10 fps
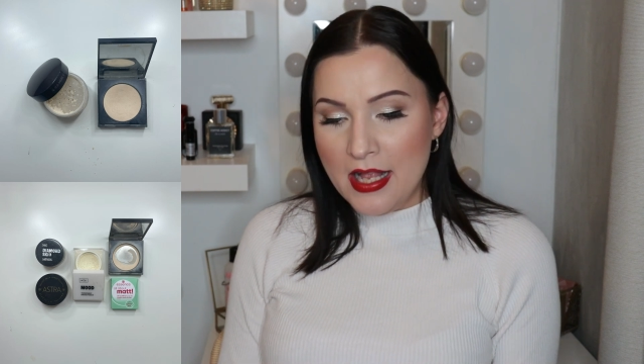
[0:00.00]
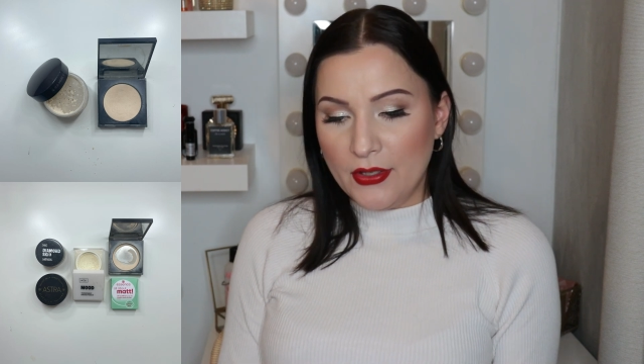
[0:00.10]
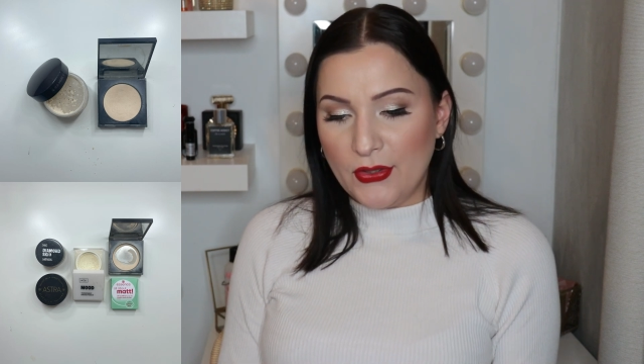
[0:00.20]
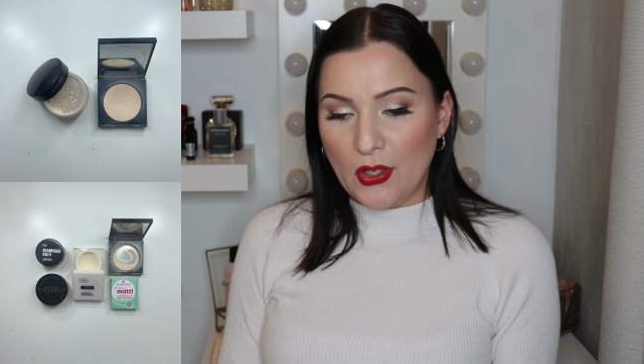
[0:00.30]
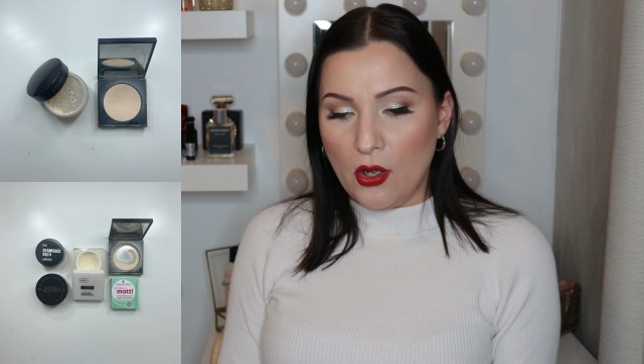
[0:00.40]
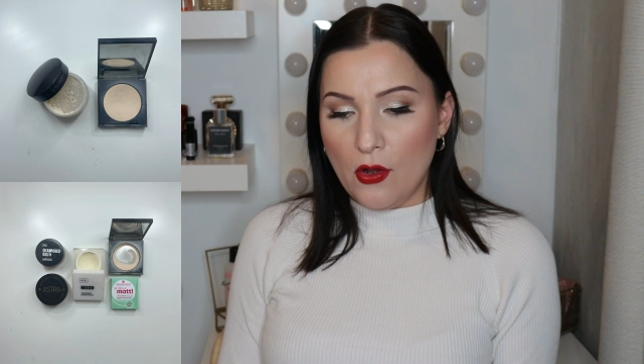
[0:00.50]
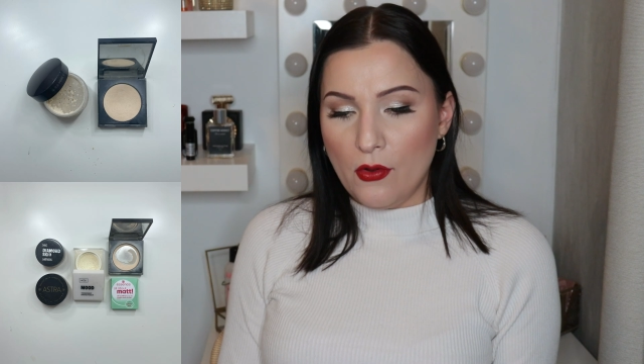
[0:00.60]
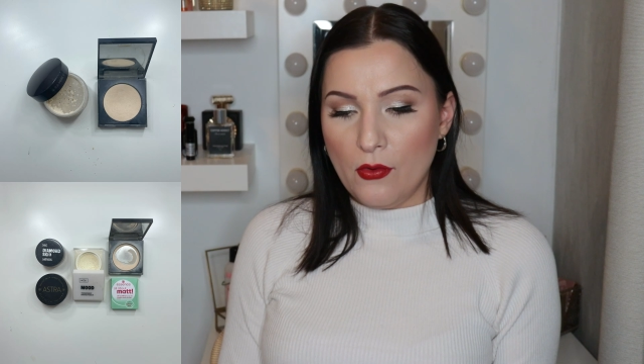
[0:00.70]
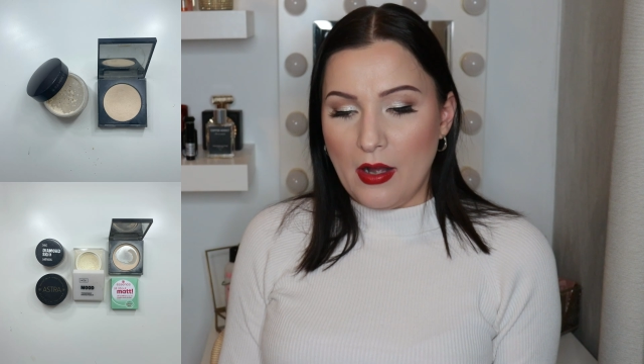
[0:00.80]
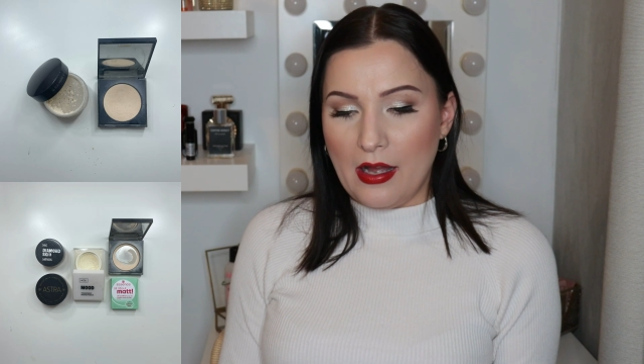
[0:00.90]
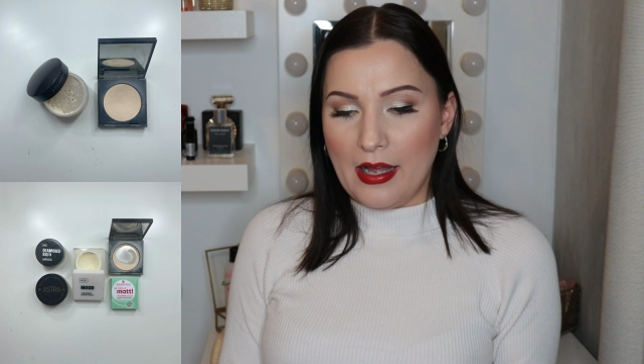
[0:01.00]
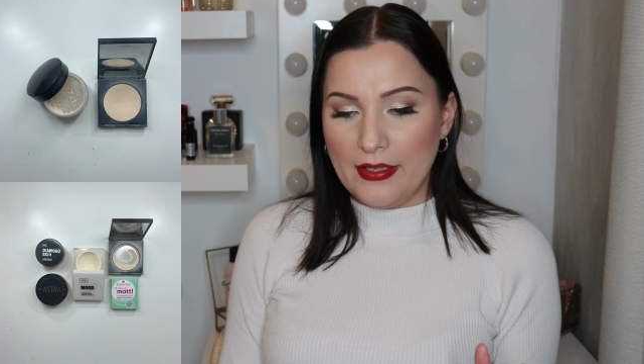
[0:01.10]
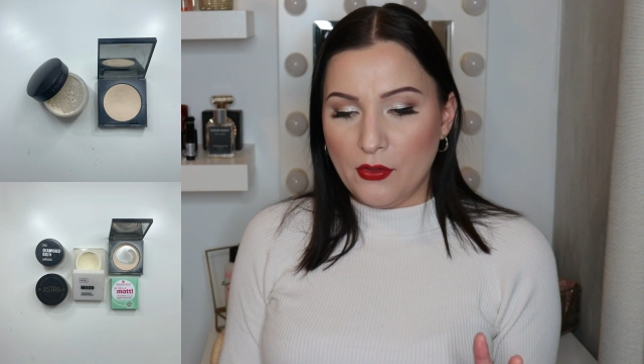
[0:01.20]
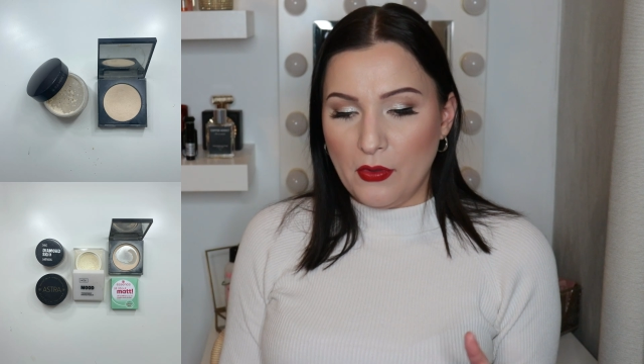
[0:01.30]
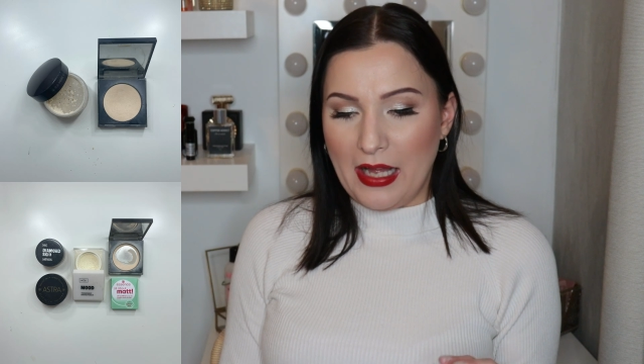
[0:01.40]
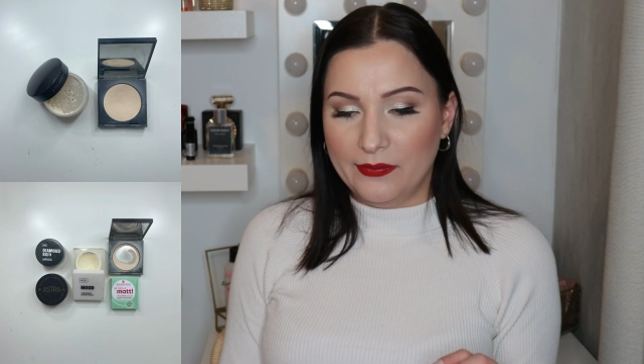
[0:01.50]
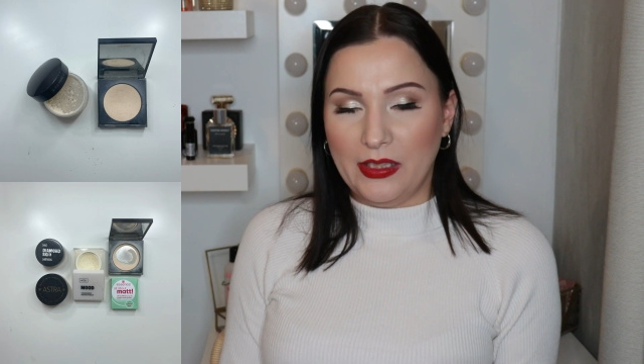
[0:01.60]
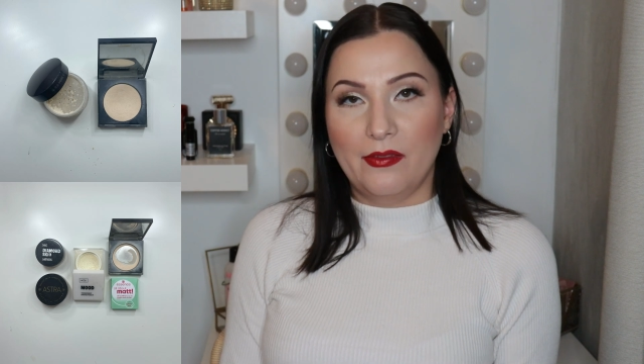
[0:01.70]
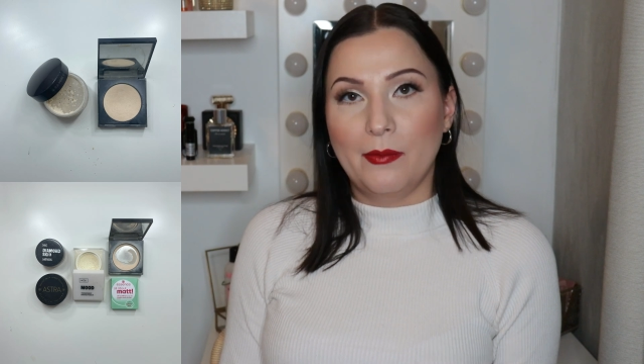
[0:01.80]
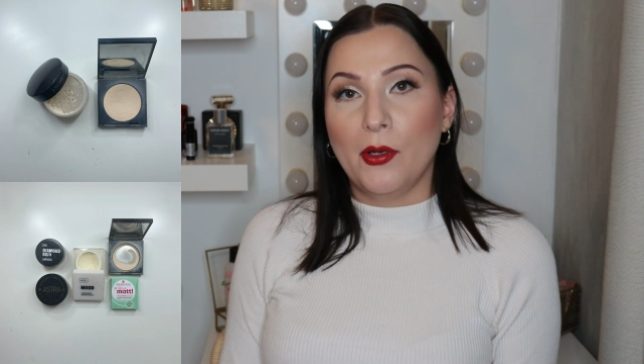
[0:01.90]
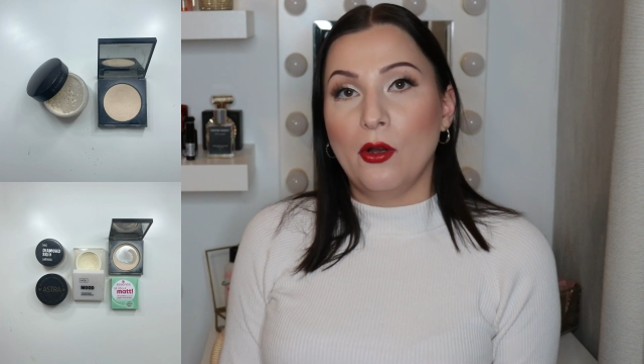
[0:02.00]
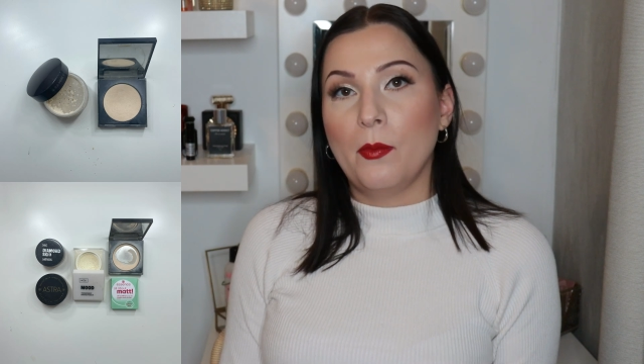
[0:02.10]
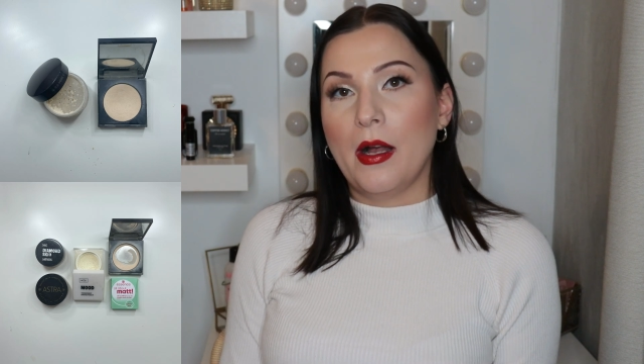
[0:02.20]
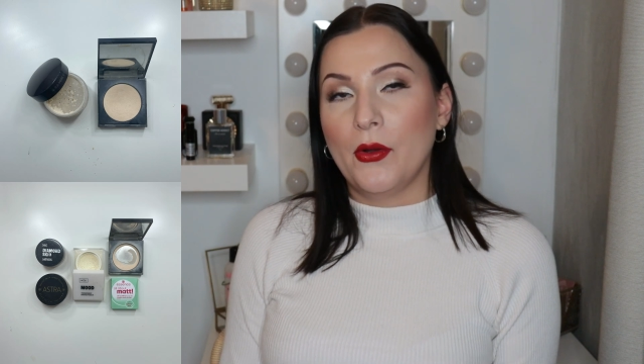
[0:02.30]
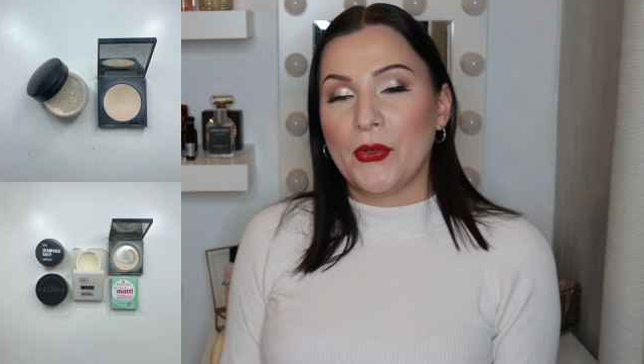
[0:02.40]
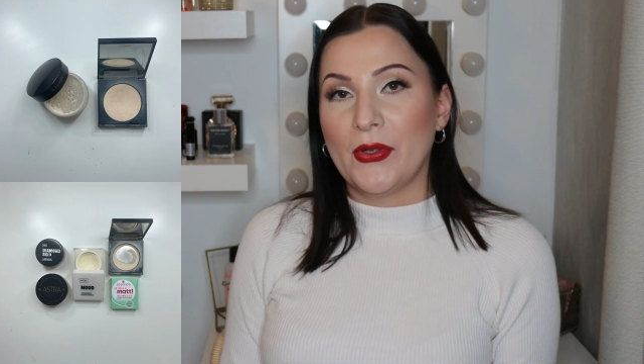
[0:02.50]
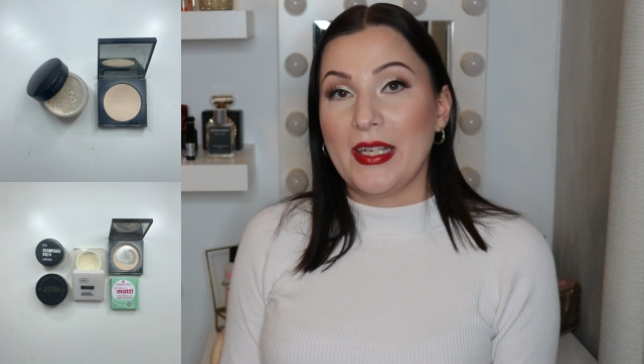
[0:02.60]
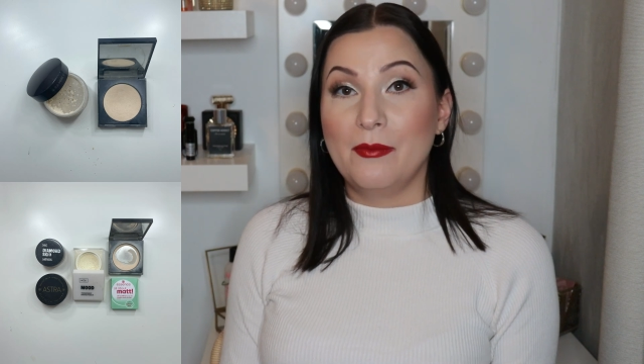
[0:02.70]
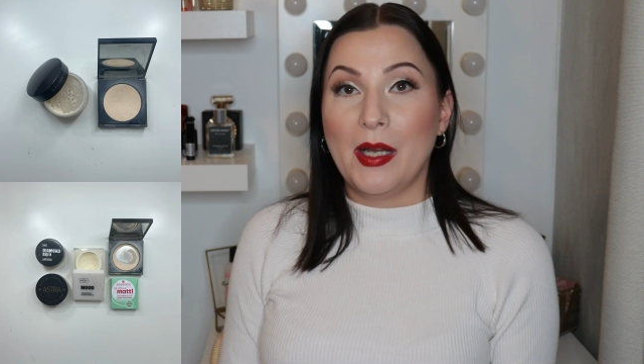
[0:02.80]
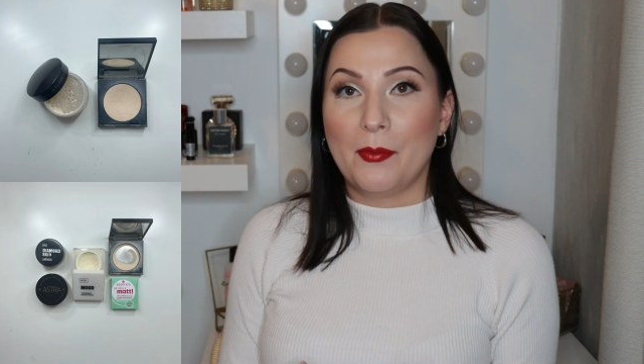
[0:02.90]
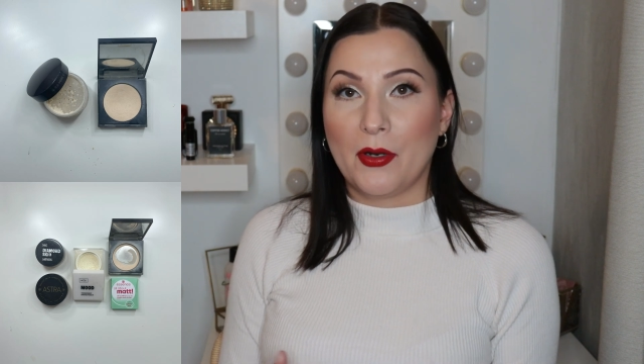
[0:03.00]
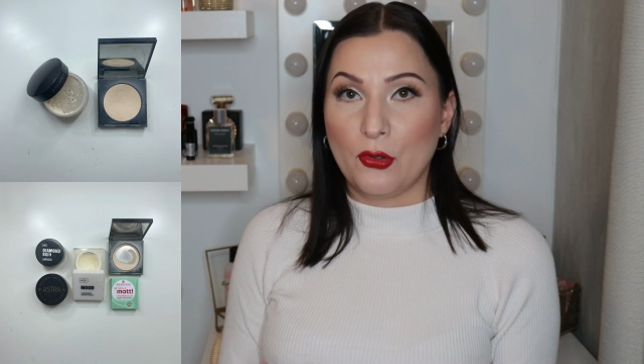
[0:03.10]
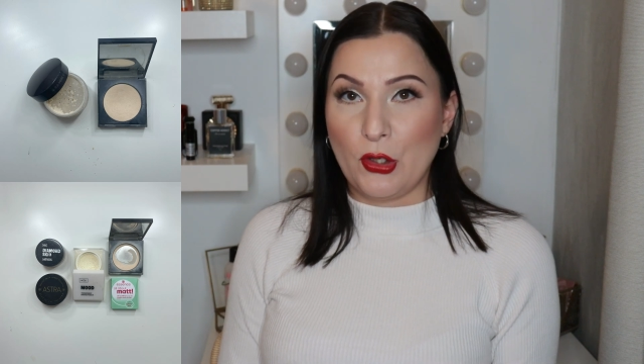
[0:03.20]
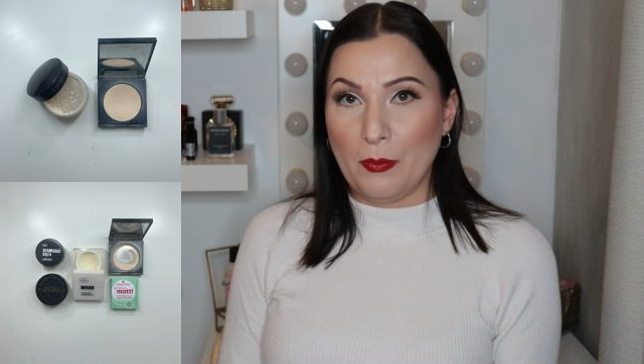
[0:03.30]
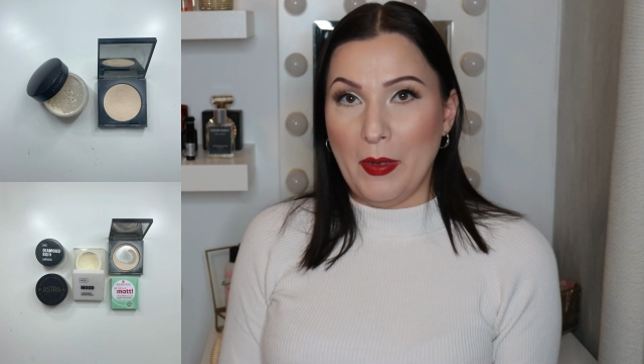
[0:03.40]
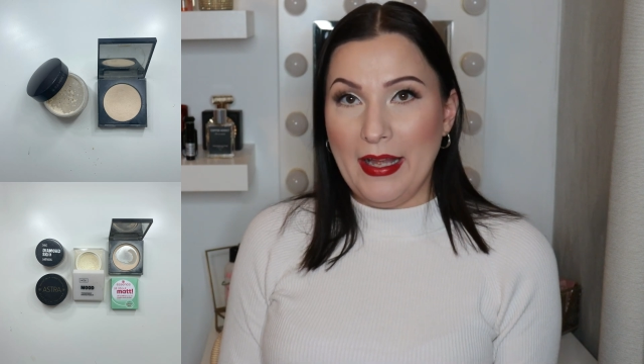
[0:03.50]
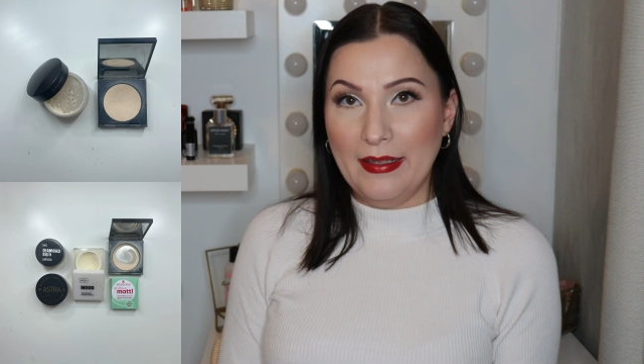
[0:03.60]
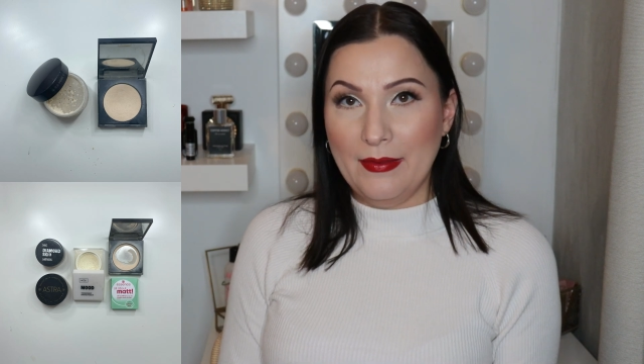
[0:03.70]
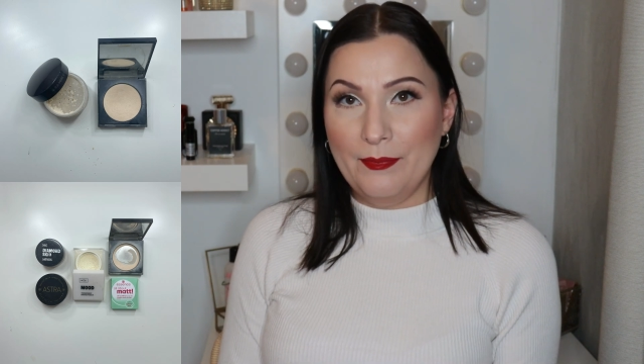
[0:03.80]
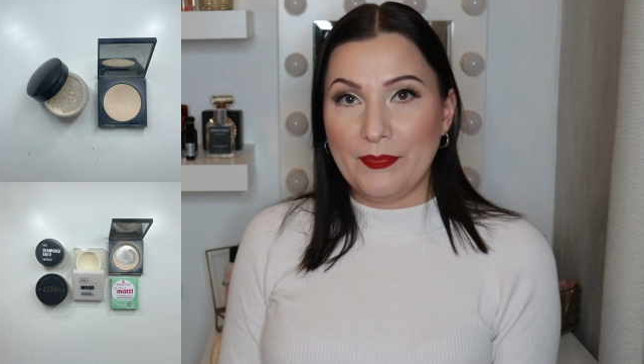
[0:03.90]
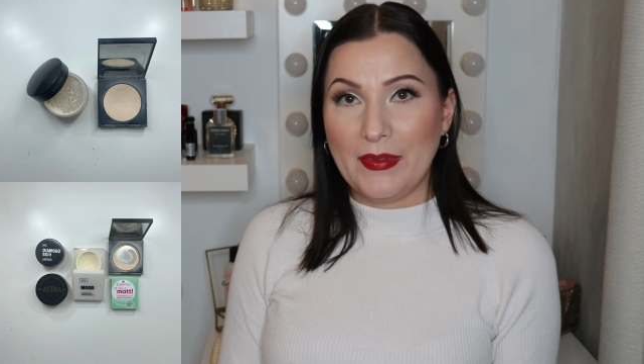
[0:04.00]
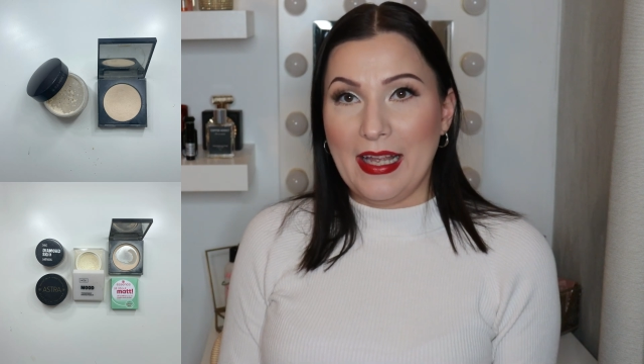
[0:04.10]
So I do have the Vivo powder in my Project Pan,